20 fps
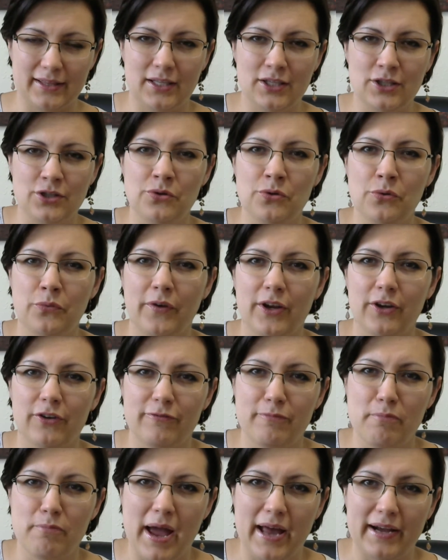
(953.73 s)
the new way of
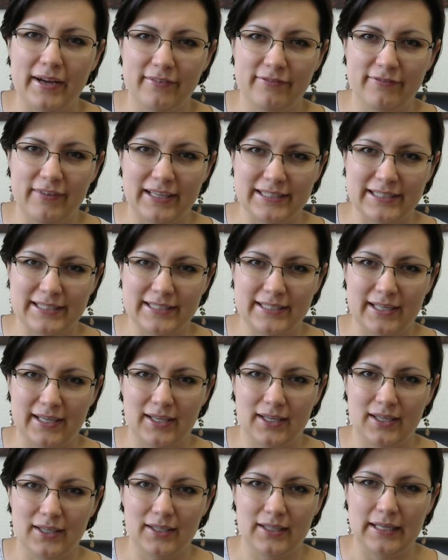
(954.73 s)
manifesting.